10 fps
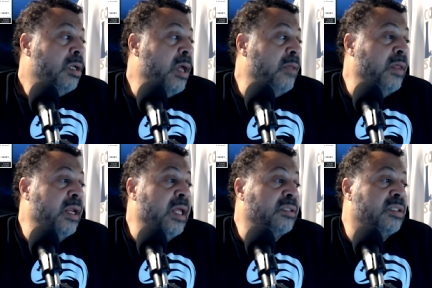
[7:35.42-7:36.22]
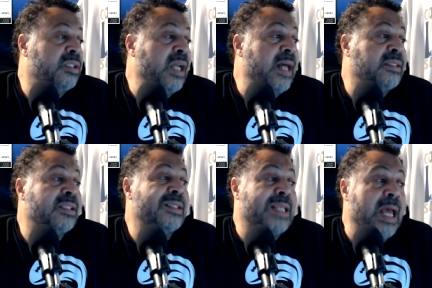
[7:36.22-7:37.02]
and then against the Jets,
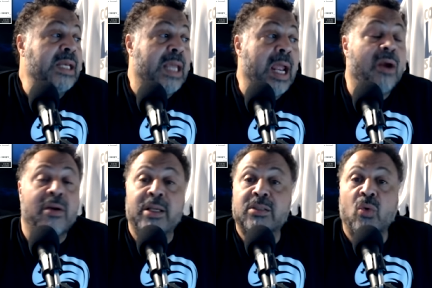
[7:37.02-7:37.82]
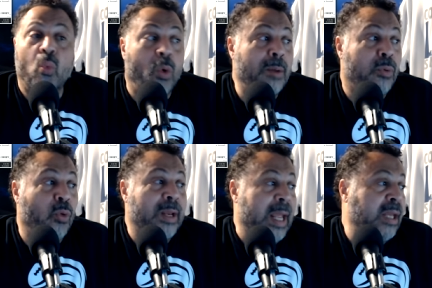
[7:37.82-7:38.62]
10 carries,
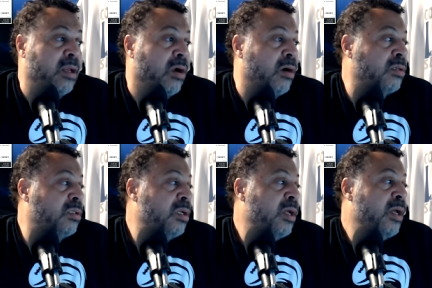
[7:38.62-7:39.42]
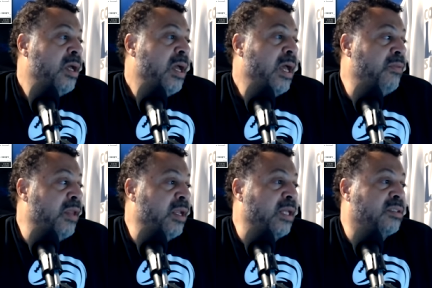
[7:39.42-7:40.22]
1.8 yards. And then
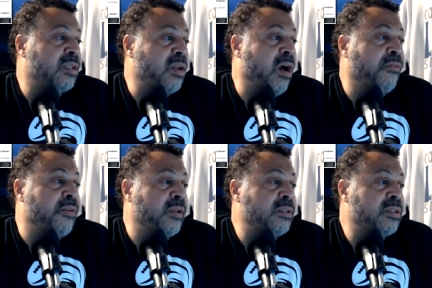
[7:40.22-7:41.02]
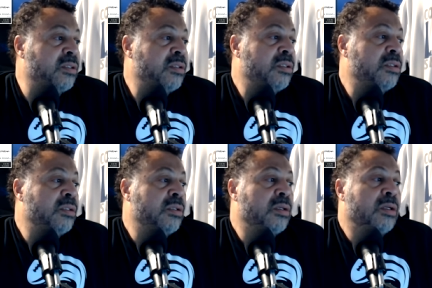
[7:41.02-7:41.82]
against the Dolphins,
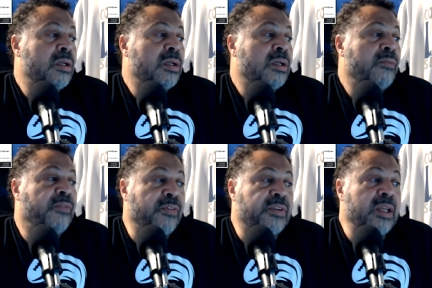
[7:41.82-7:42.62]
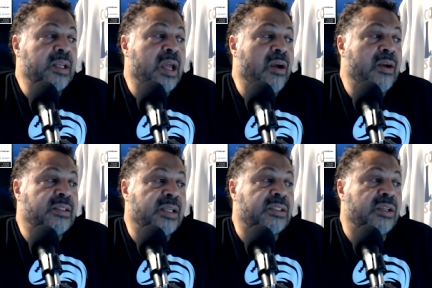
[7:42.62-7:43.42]
15 carries,
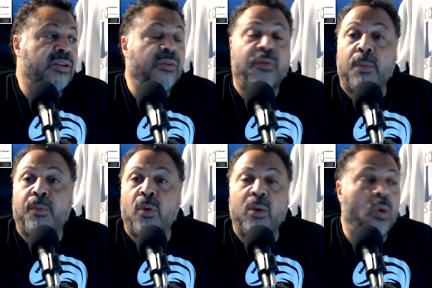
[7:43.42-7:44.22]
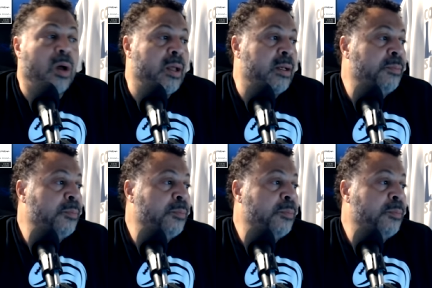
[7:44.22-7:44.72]
62, 4.1.